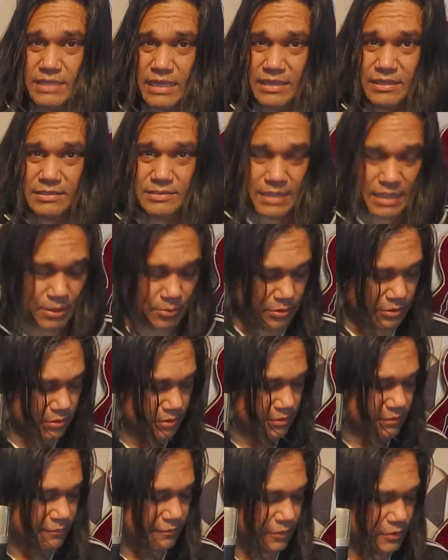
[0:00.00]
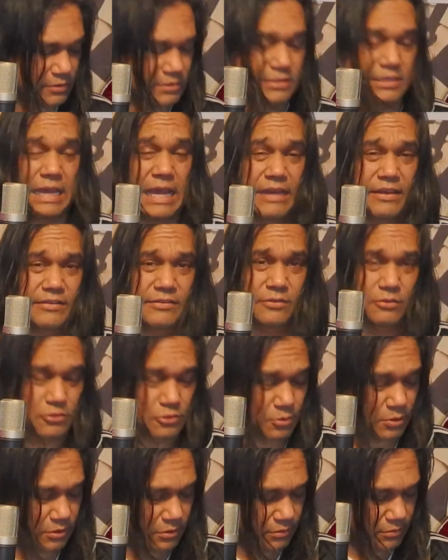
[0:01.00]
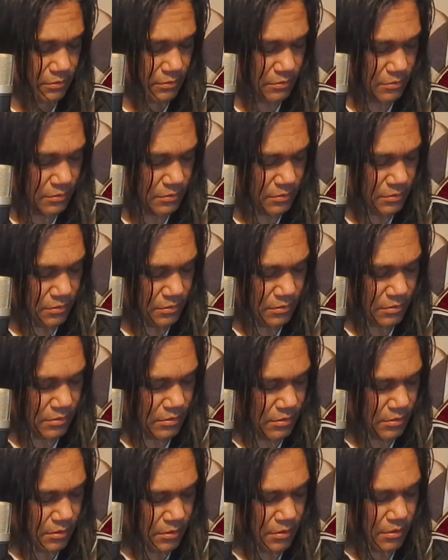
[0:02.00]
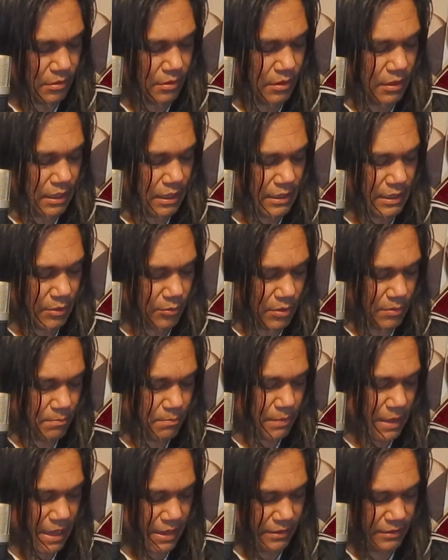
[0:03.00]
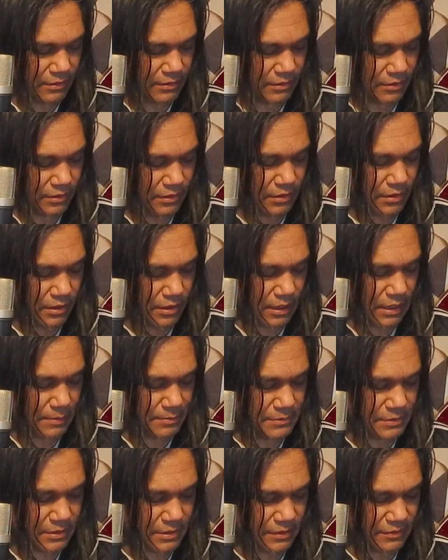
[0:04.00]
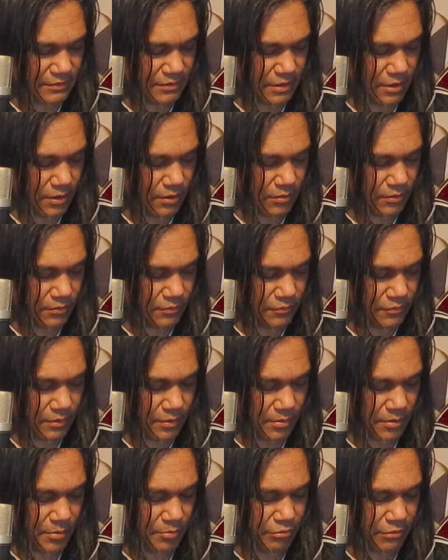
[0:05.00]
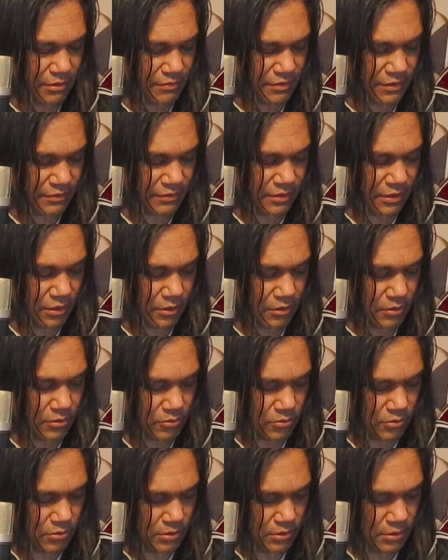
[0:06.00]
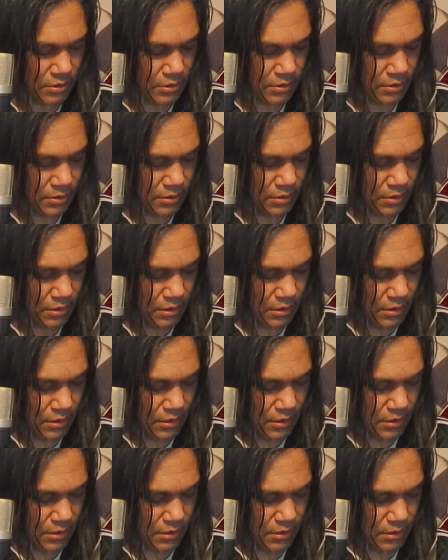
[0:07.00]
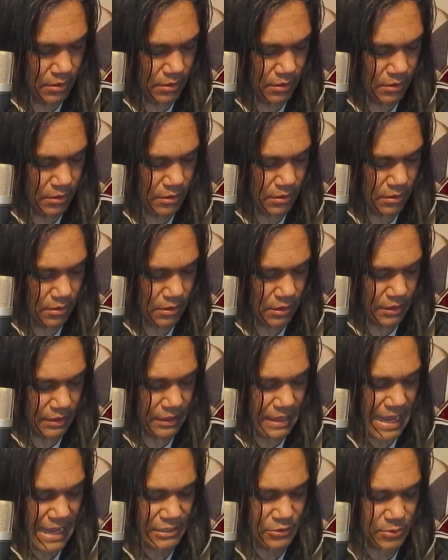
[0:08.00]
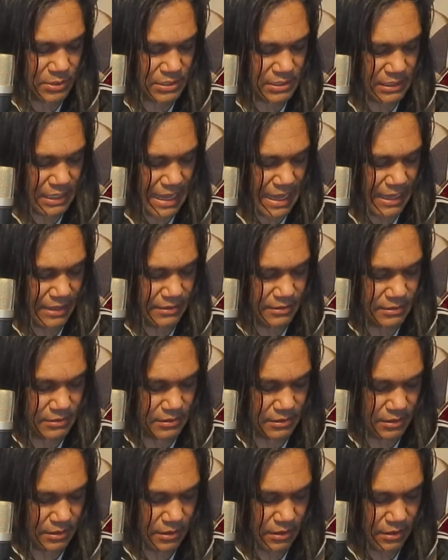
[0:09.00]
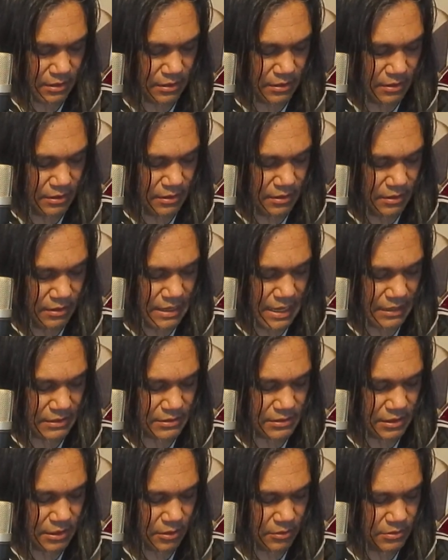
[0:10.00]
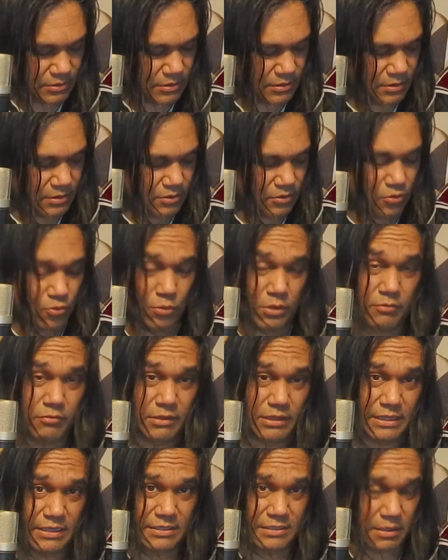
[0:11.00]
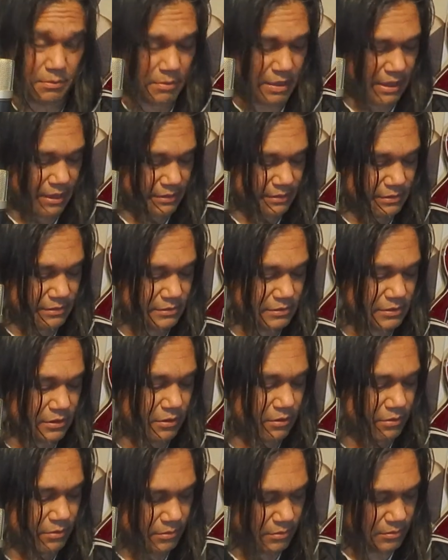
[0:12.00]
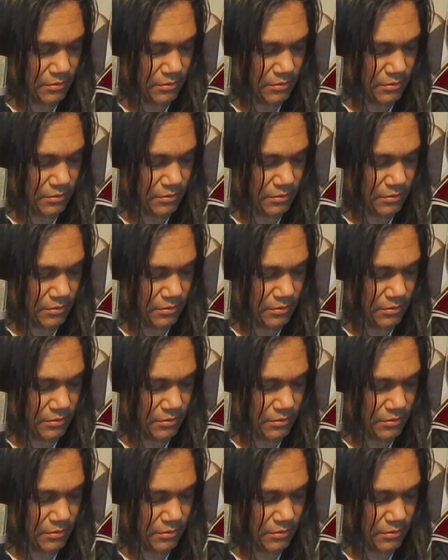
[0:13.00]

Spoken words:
second time, we do the first slide as usual. And then we bend up to this note from the previous note. And then as we slide to the next note, we release the bend. So.